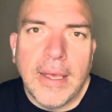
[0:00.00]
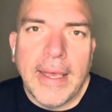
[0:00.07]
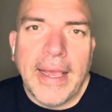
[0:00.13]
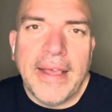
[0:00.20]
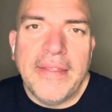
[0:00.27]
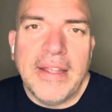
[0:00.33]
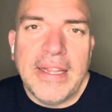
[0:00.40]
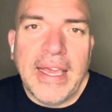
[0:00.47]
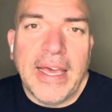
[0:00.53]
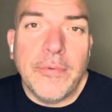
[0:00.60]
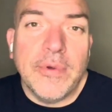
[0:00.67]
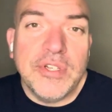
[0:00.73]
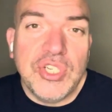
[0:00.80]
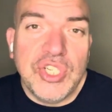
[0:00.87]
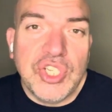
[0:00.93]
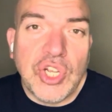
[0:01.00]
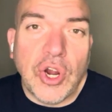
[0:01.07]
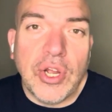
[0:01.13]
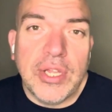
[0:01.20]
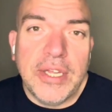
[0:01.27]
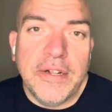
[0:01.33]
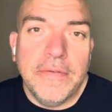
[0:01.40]
And then he had Richie
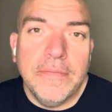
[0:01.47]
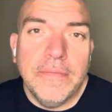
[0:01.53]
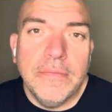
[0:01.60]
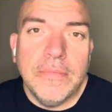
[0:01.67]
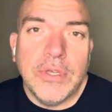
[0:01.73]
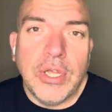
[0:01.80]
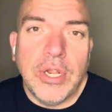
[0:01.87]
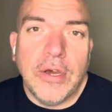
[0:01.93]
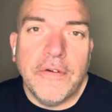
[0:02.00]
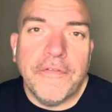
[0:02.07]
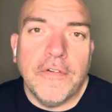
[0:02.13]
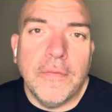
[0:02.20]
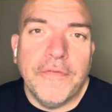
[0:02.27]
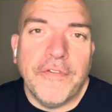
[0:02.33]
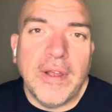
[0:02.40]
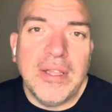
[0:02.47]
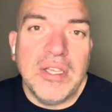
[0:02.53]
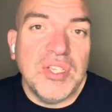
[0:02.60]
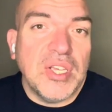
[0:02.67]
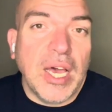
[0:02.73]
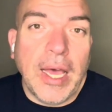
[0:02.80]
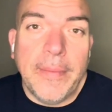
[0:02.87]
Scarlett, you know, from
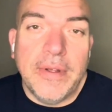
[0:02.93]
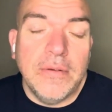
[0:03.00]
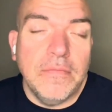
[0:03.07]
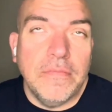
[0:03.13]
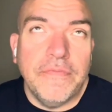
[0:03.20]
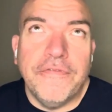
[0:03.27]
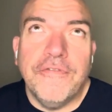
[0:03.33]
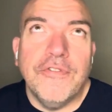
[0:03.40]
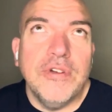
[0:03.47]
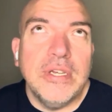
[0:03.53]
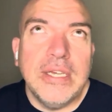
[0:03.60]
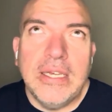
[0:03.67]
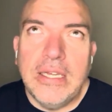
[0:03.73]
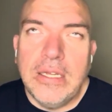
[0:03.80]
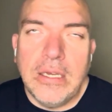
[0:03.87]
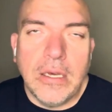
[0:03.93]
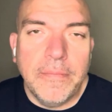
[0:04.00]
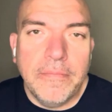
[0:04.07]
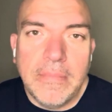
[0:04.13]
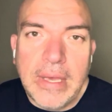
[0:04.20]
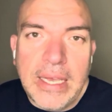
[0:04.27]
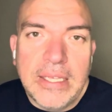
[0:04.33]
Fraley's Comet. Freaking
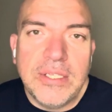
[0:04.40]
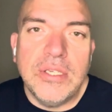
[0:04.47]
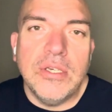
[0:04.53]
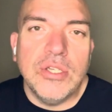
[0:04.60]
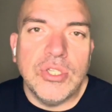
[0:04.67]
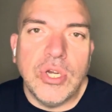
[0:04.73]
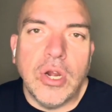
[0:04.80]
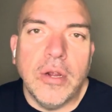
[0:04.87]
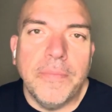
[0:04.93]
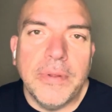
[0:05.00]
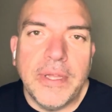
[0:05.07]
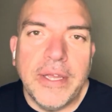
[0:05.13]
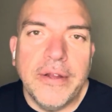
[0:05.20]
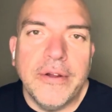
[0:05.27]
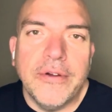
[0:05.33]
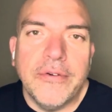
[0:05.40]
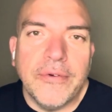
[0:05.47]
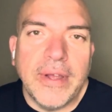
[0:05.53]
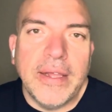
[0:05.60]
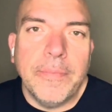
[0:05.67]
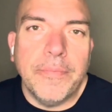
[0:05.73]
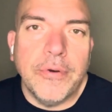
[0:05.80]
amazing guitar player,
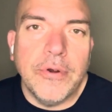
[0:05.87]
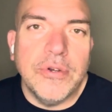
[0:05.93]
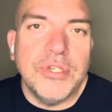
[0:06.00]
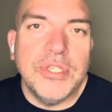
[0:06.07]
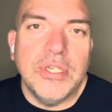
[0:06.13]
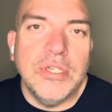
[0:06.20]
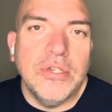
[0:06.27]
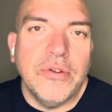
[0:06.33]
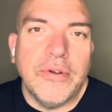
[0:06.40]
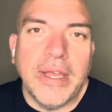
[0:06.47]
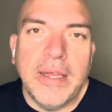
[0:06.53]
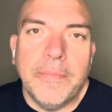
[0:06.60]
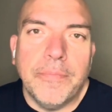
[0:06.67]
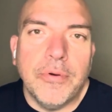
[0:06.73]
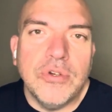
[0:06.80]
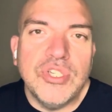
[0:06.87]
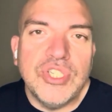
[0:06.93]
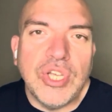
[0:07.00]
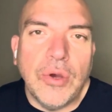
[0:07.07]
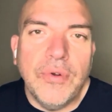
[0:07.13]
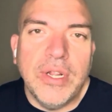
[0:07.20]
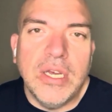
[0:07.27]
great person, great
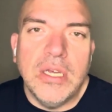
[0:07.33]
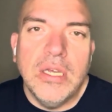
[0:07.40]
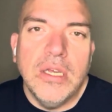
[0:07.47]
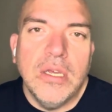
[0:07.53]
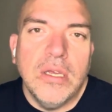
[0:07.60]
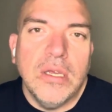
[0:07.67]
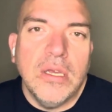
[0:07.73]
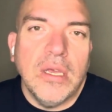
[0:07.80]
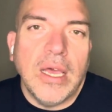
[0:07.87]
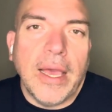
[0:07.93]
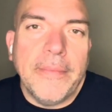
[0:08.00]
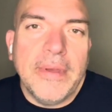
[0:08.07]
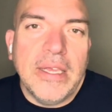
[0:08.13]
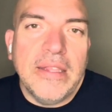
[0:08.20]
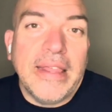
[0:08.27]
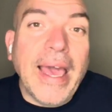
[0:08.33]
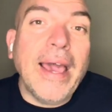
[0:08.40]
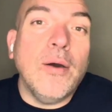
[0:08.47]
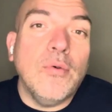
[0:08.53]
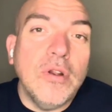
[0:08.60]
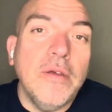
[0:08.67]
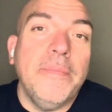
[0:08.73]
persona. I mean,
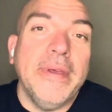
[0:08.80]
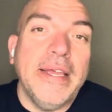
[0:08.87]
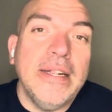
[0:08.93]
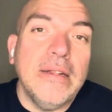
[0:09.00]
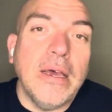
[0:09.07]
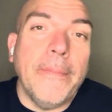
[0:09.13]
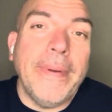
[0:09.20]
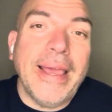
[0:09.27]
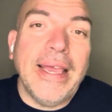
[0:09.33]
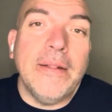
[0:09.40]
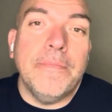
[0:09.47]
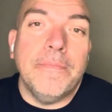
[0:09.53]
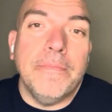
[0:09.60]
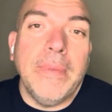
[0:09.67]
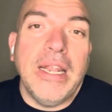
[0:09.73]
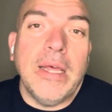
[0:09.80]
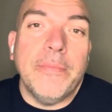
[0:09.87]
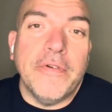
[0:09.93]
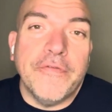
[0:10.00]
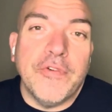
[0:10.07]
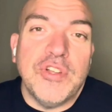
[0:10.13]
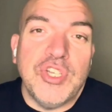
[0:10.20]
that would have been, a band made up
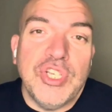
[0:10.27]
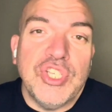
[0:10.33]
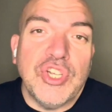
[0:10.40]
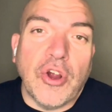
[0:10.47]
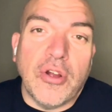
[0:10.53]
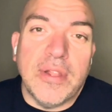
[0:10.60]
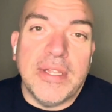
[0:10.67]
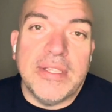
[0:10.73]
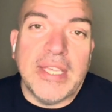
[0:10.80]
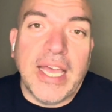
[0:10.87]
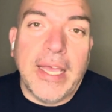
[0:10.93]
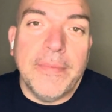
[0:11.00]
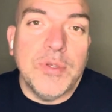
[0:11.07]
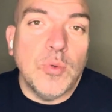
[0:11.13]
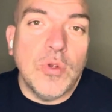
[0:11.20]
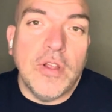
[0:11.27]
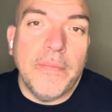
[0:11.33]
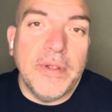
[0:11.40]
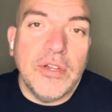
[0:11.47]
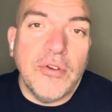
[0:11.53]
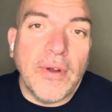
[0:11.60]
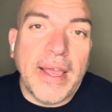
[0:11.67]
of Richie Scarlett types would have
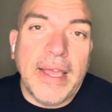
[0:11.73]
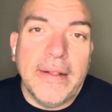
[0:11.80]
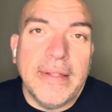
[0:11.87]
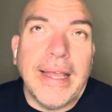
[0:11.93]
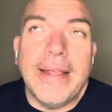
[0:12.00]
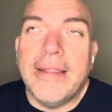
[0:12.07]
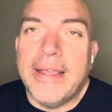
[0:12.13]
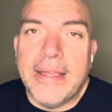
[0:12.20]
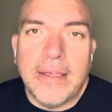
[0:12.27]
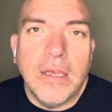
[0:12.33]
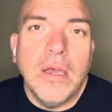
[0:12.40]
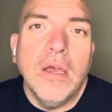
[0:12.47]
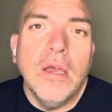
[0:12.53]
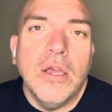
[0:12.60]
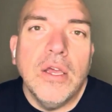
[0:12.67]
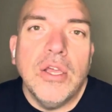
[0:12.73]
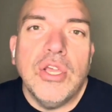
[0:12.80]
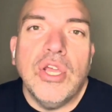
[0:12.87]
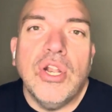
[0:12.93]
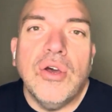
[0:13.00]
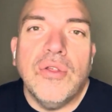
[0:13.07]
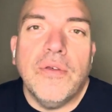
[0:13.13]
been great. Not like,
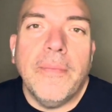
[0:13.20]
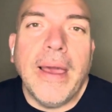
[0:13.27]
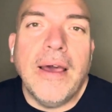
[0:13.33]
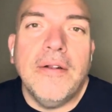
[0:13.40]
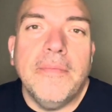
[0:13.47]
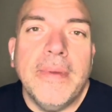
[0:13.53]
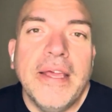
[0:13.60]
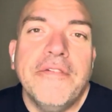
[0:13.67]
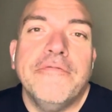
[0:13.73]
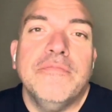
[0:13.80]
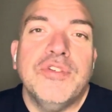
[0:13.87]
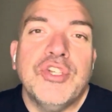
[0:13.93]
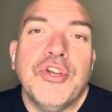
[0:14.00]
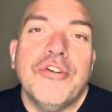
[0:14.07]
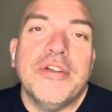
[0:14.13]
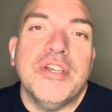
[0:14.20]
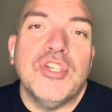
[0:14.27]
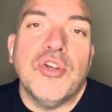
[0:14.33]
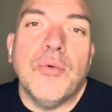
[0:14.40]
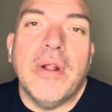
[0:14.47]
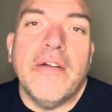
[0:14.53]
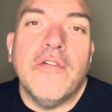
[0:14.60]
you know, the Mountain Man from the circus
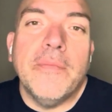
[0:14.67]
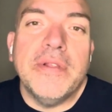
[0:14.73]
or whatever.